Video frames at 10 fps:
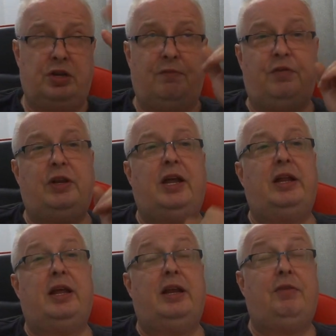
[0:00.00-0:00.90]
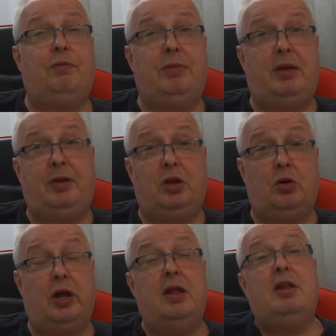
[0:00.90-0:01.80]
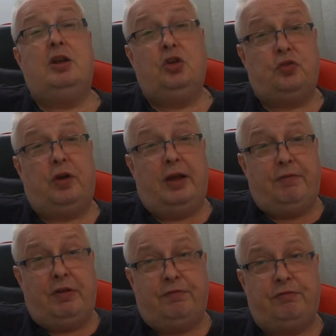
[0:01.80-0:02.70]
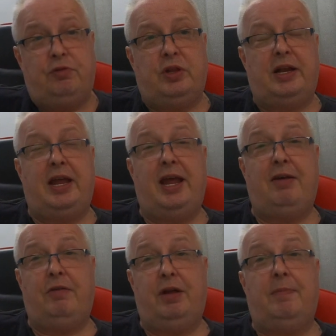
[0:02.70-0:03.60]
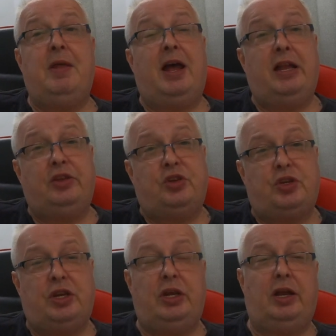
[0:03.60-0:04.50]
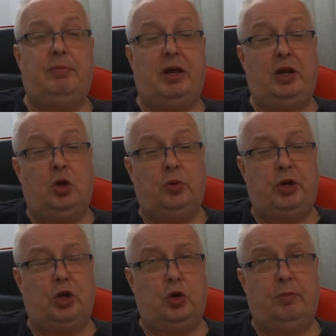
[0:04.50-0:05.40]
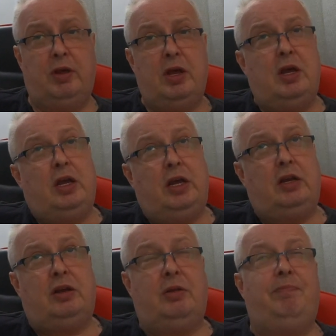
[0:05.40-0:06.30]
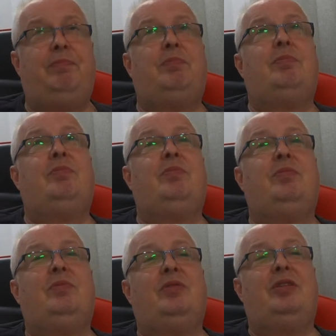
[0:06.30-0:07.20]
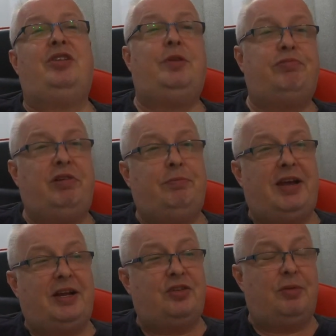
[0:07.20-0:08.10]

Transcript: something like that, even maybe longer, driving through that area and seeing my old home. It did bring back